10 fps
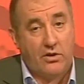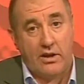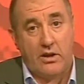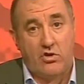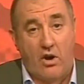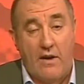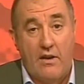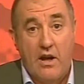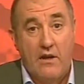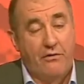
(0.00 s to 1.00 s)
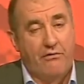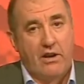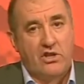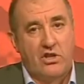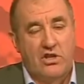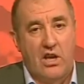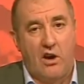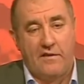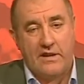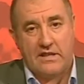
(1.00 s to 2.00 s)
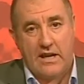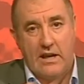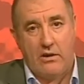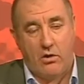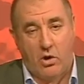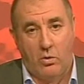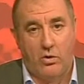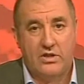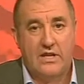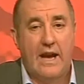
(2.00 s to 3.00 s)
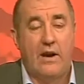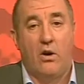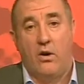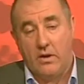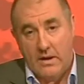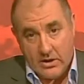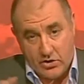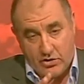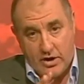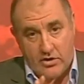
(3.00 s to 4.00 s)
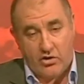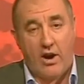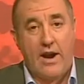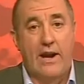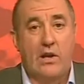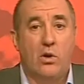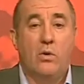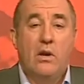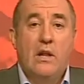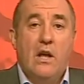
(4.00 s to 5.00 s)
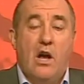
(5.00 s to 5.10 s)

or are you going to try and thrust yourself into that little quartet or triangle